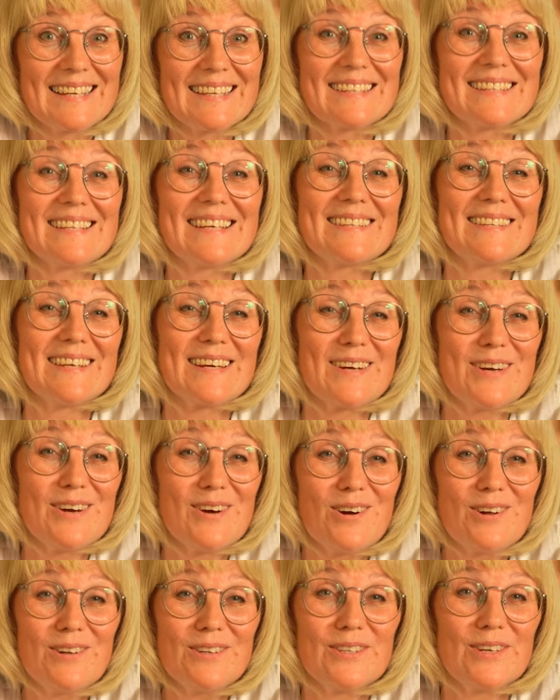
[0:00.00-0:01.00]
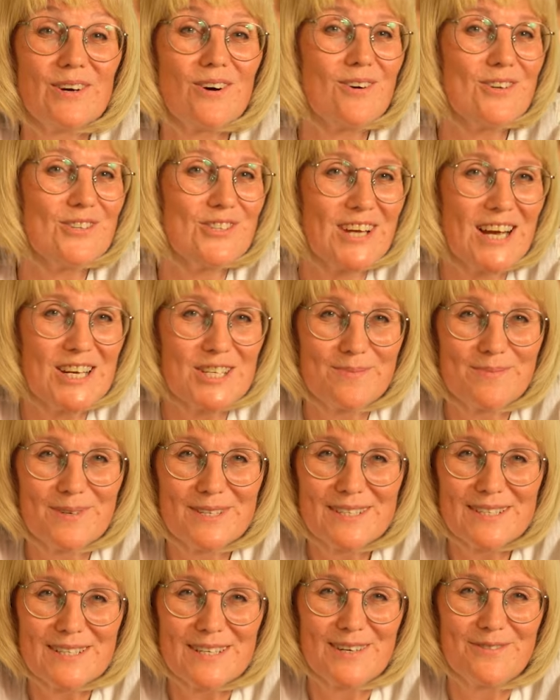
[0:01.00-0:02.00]
that the goal, no
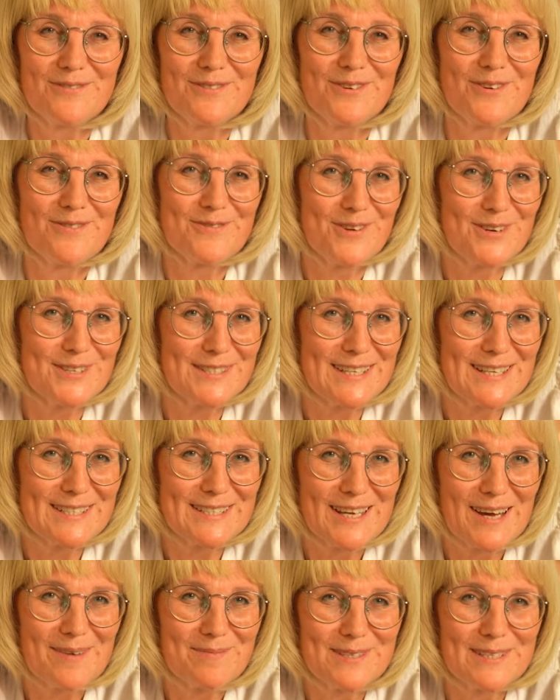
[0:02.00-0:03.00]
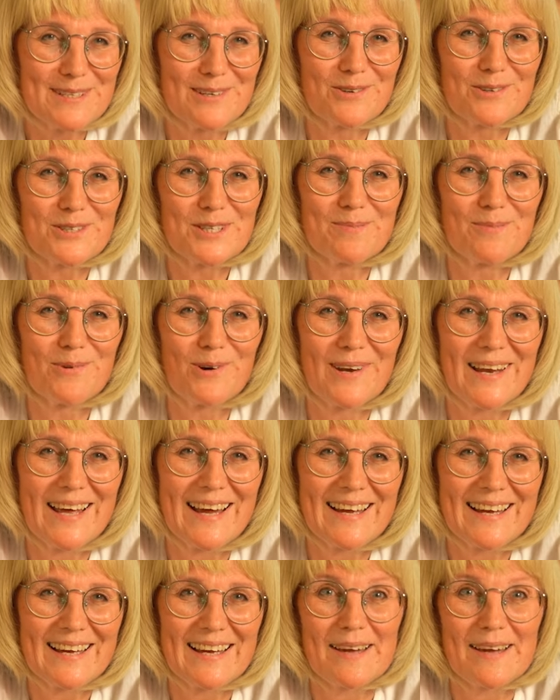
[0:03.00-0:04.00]
judgments if your first attempt looks more like